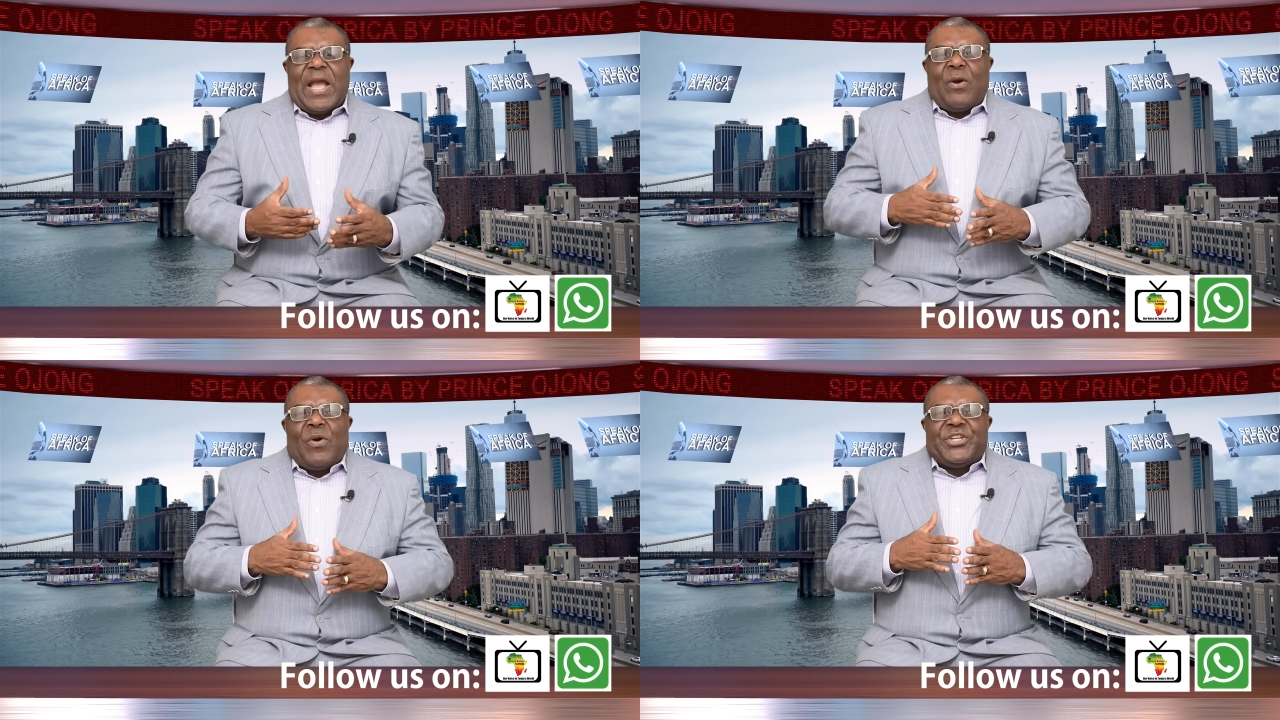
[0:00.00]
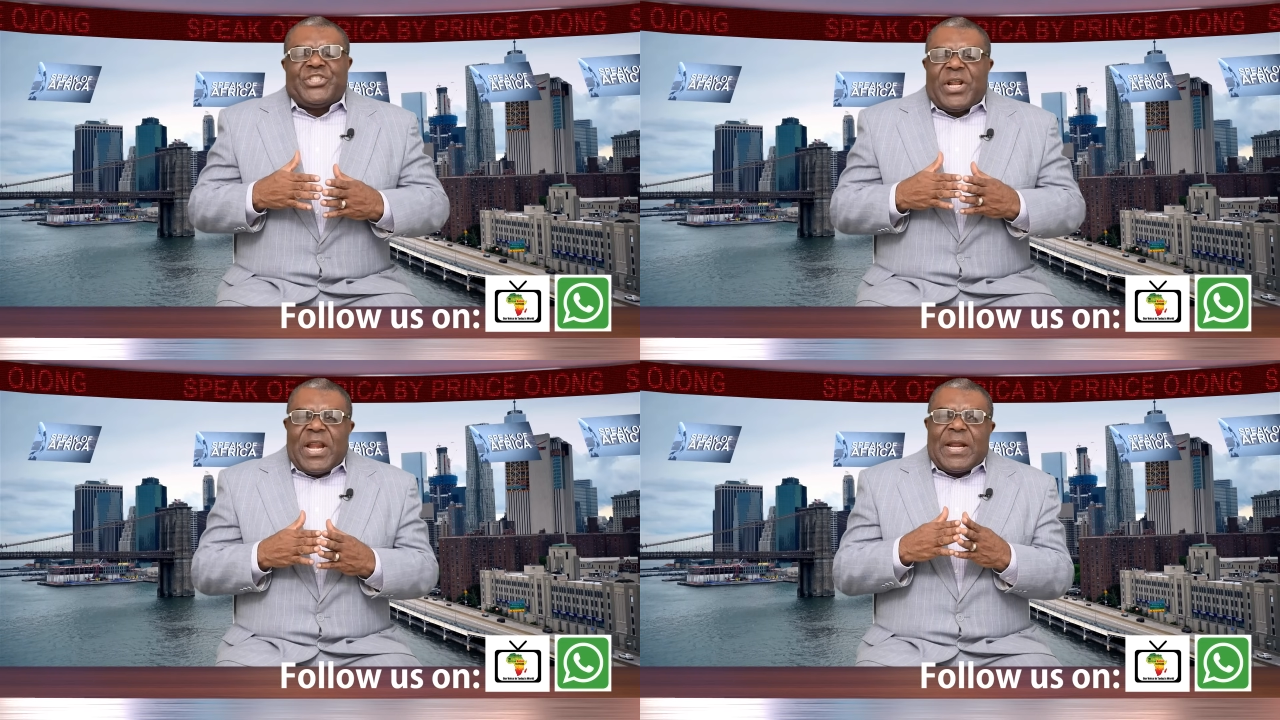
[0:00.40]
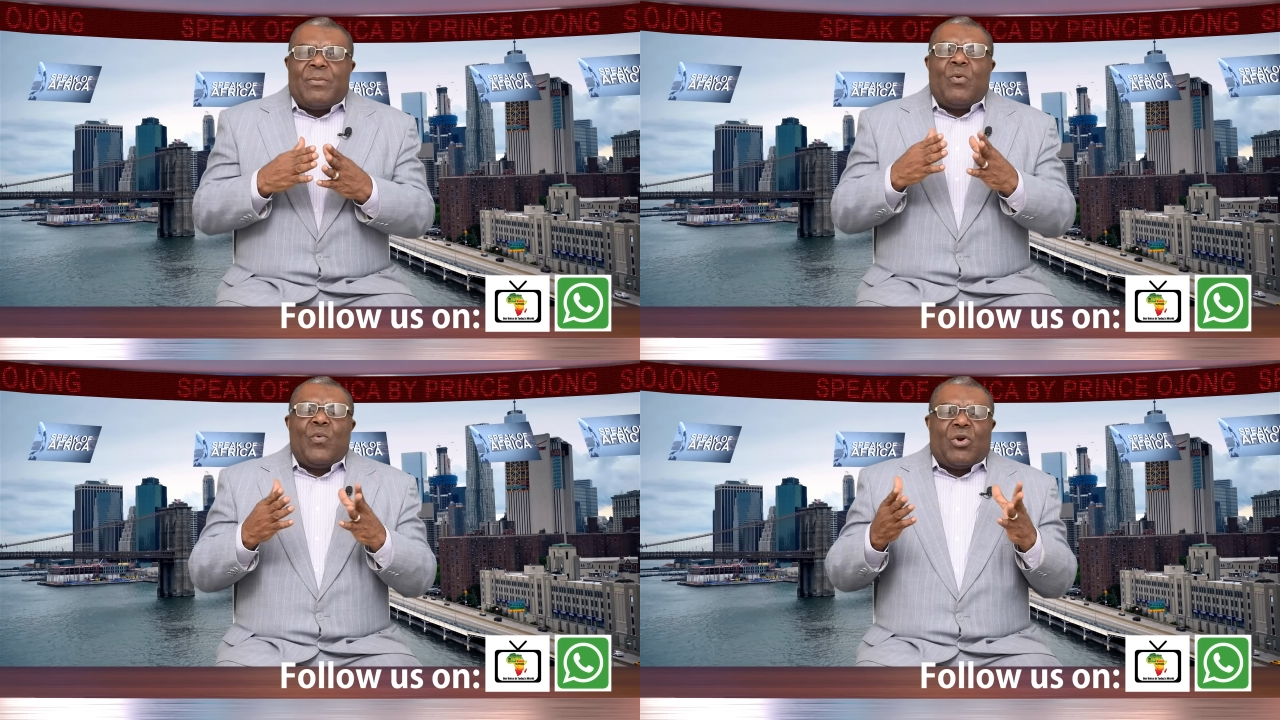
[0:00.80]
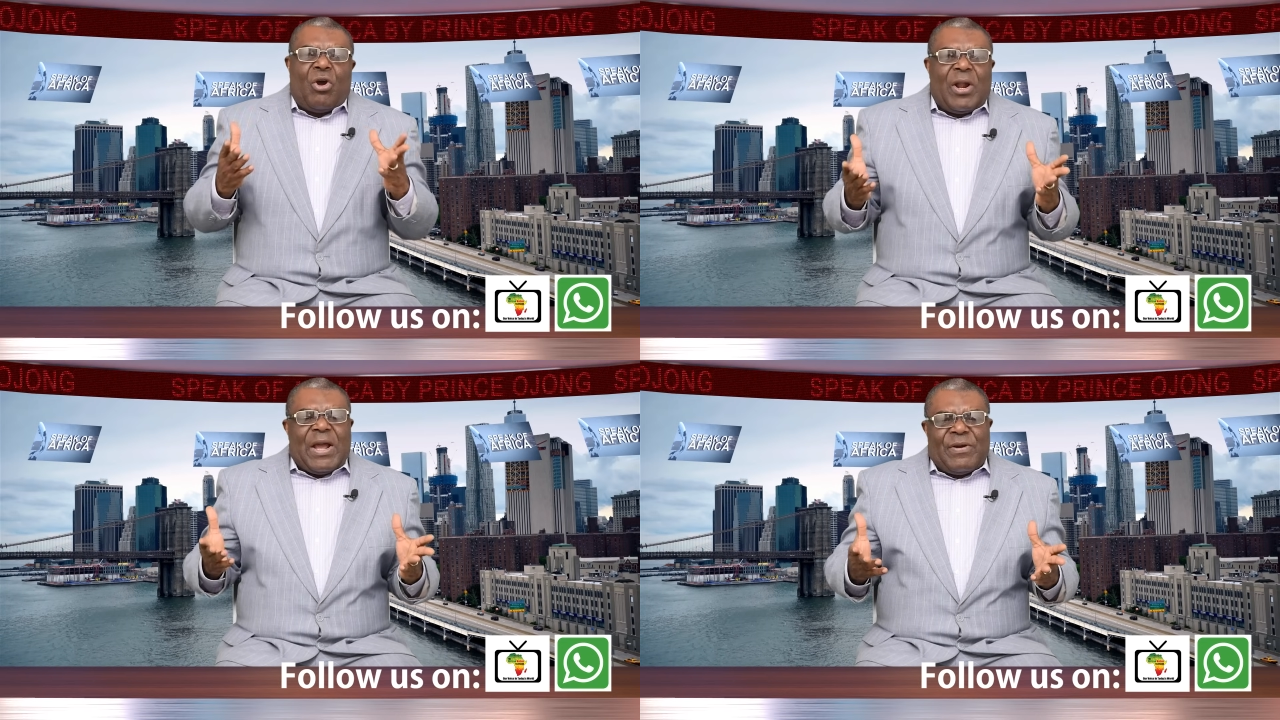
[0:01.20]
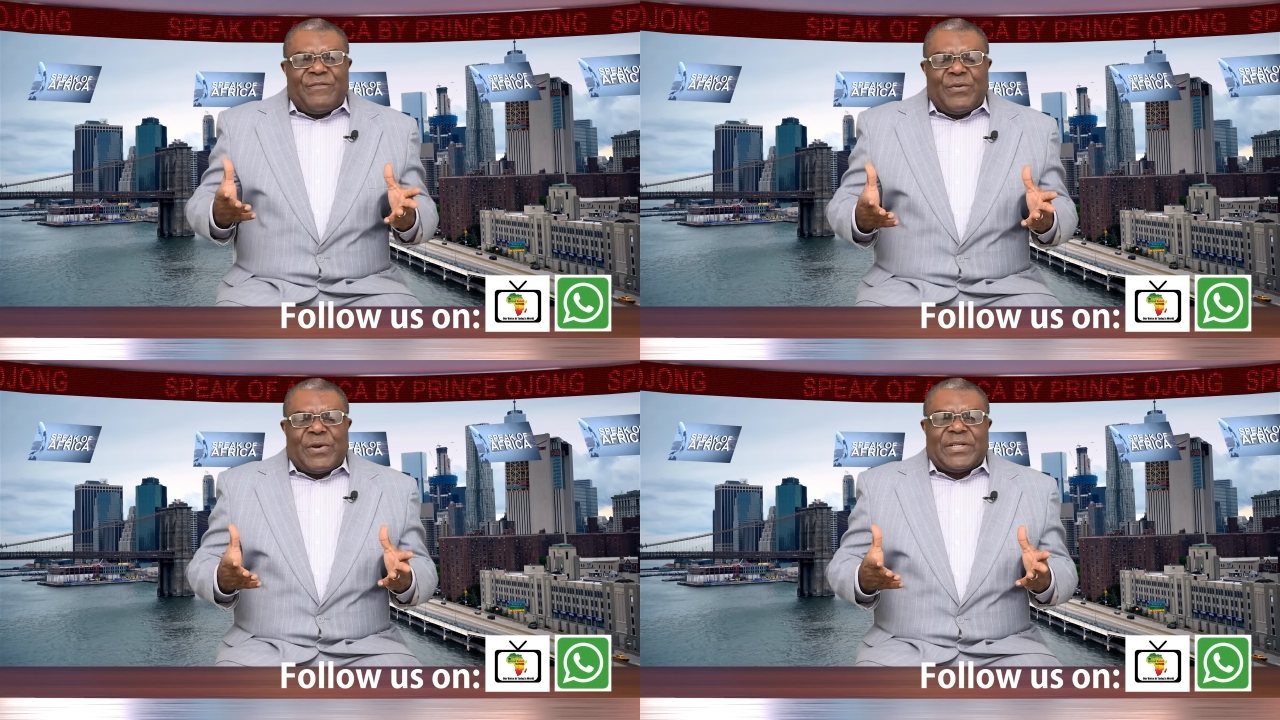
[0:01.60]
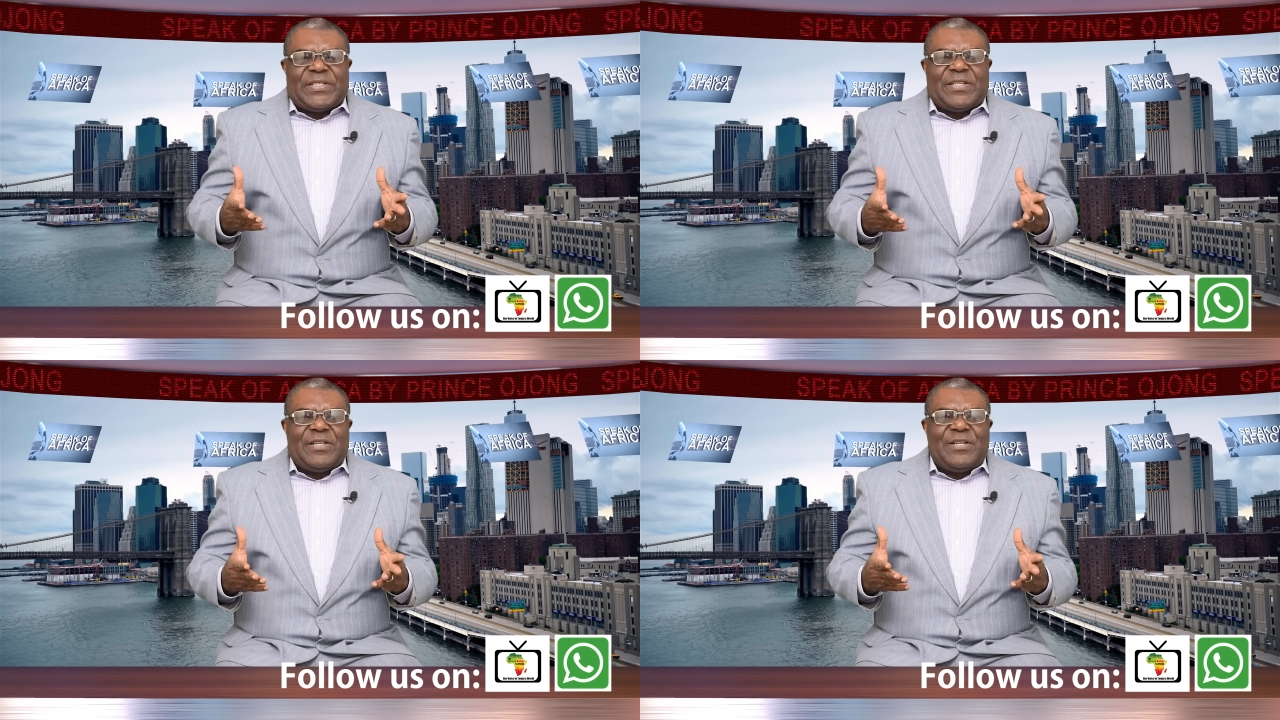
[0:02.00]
And we're sharing them with all our viewers.